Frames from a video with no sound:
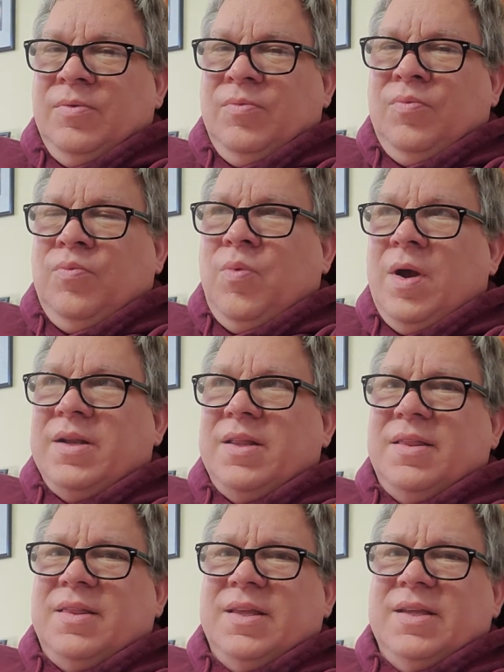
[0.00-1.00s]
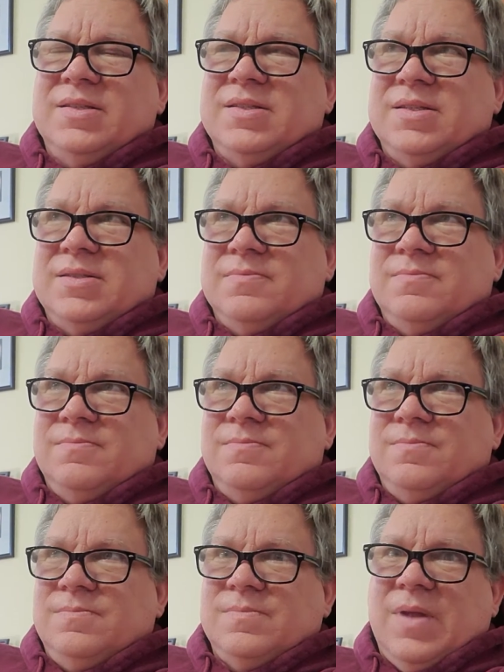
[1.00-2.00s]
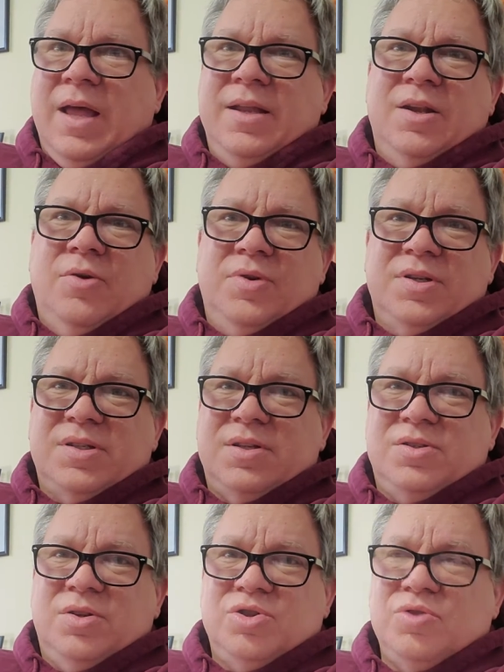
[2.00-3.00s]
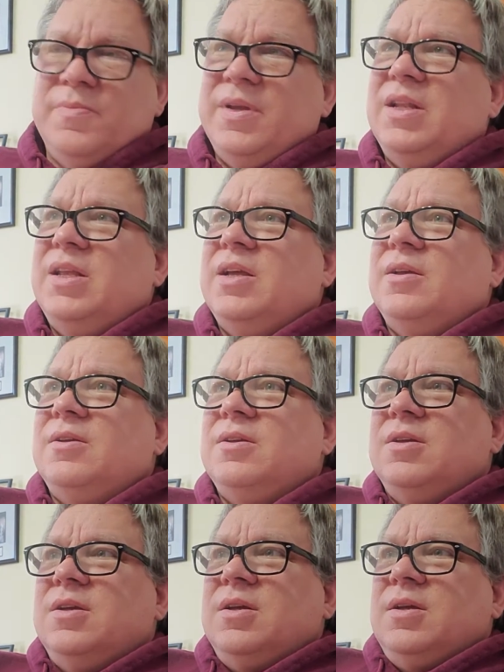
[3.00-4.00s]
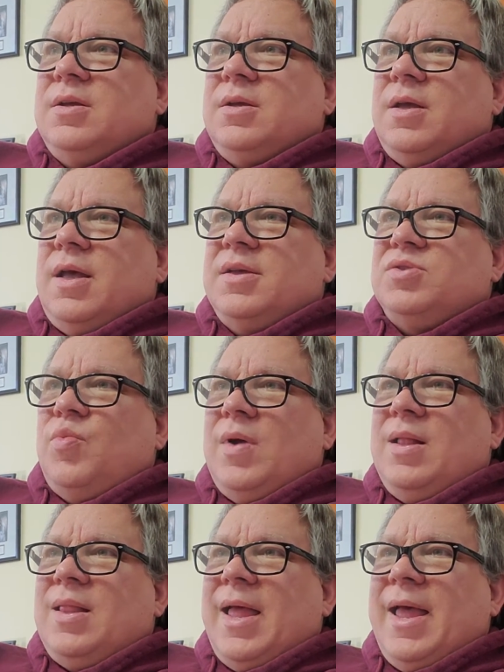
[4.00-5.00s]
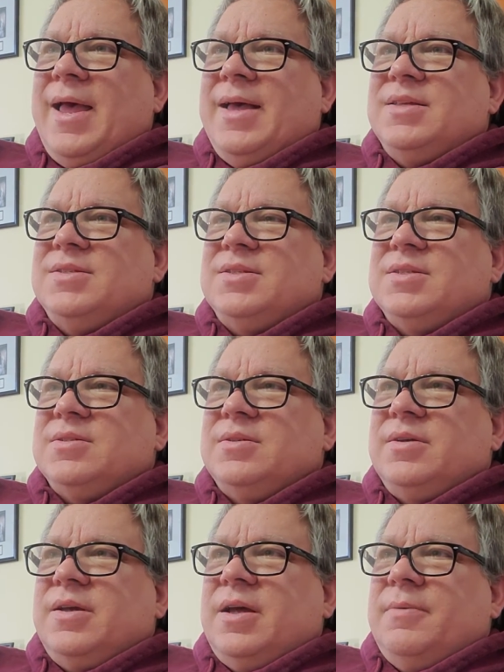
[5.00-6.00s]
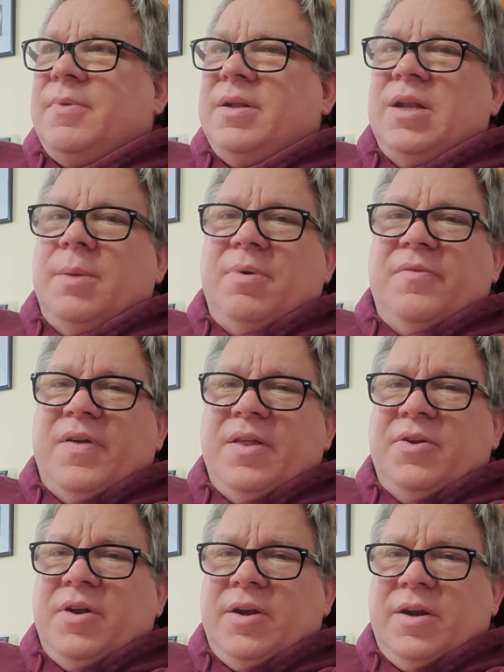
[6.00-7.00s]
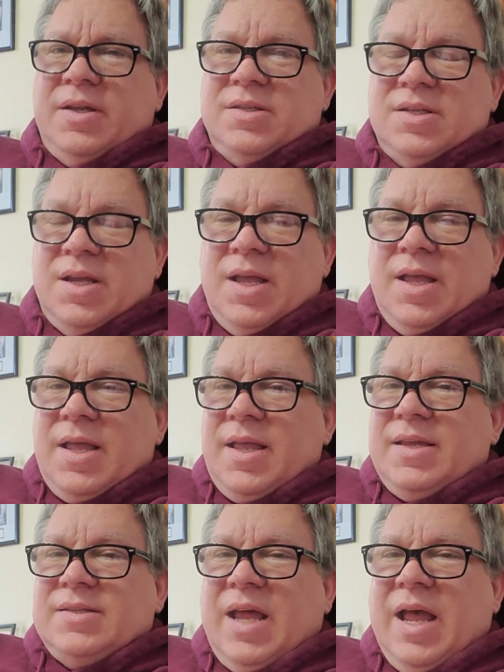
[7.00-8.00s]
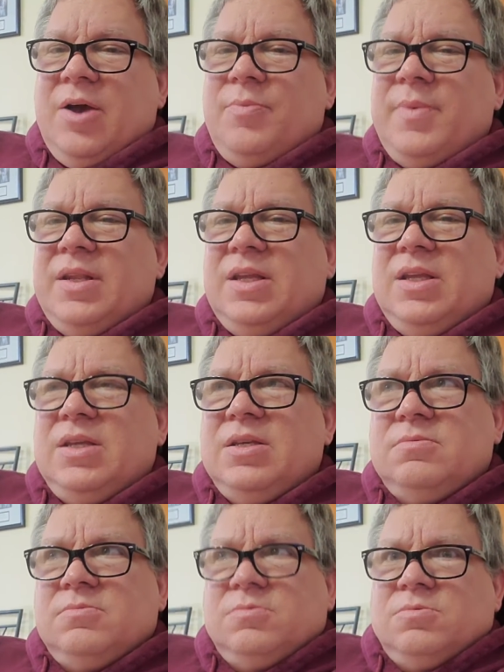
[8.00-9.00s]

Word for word: One of the things that I notice on social media, as well as um, a number of other areas, is how many